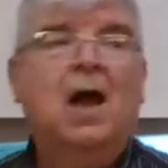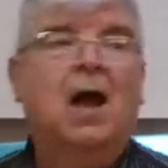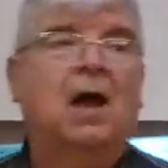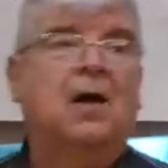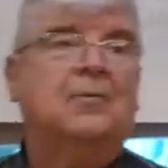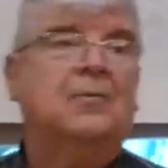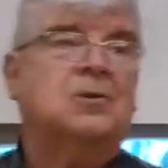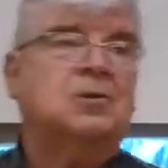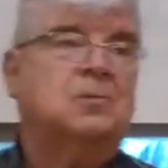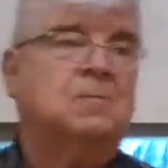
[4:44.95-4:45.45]

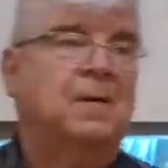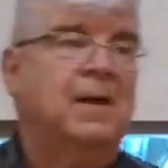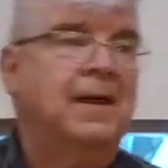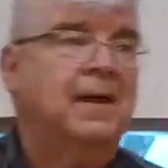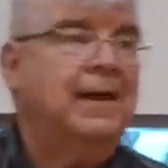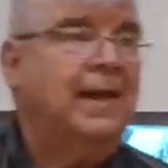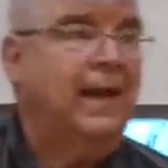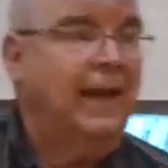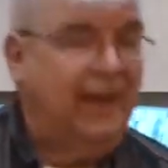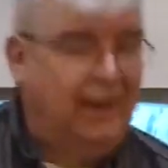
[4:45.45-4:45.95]
others
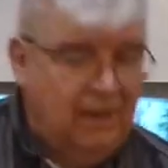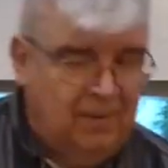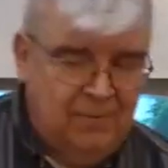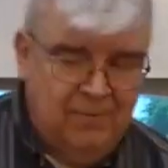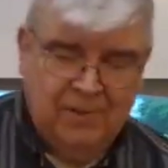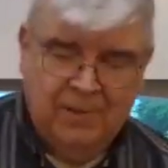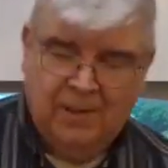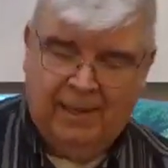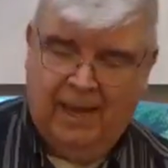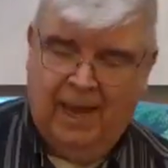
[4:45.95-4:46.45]
being
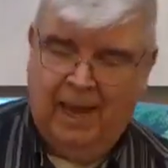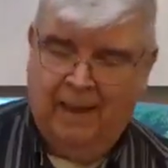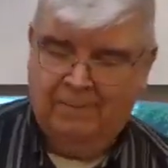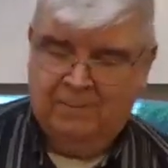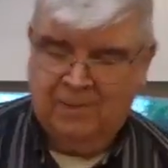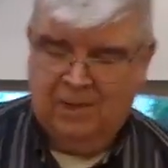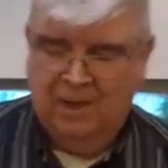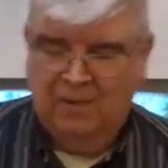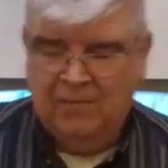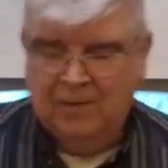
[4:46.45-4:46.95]
in the
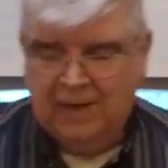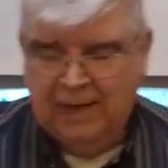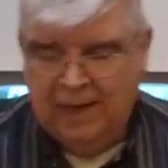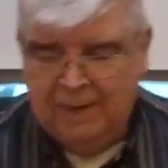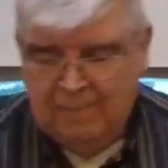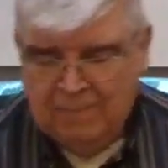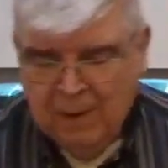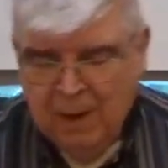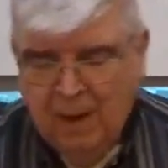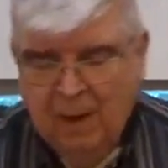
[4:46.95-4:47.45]

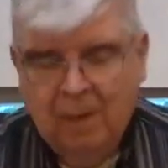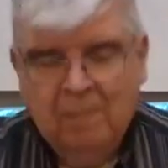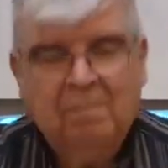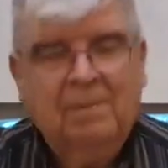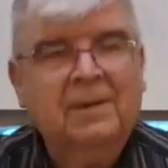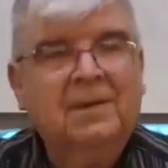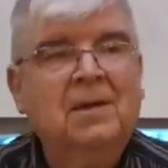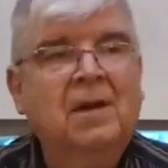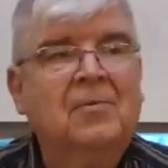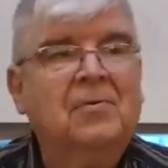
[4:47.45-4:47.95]
captivity,
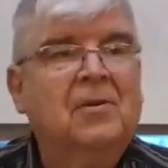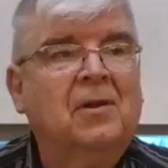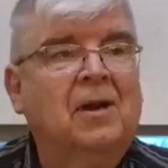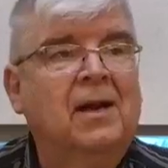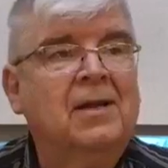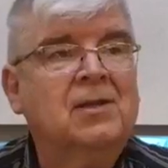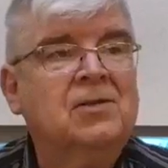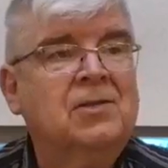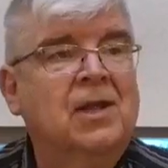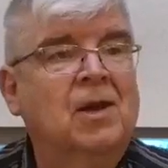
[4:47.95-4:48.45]
but
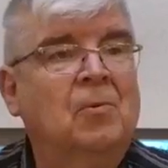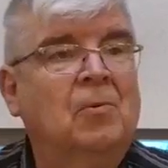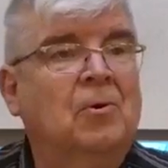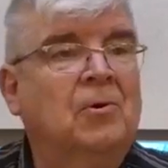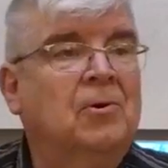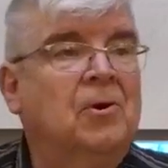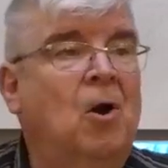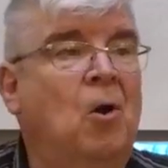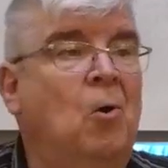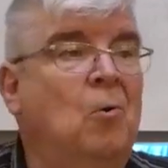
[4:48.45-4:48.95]
nonetheless they
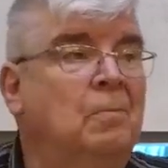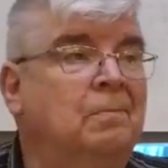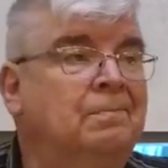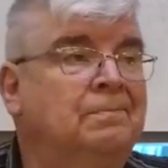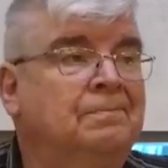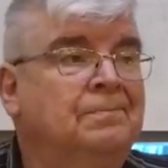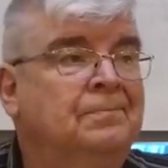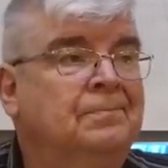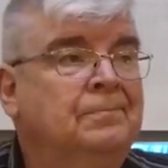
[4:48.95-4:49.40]
weren't home.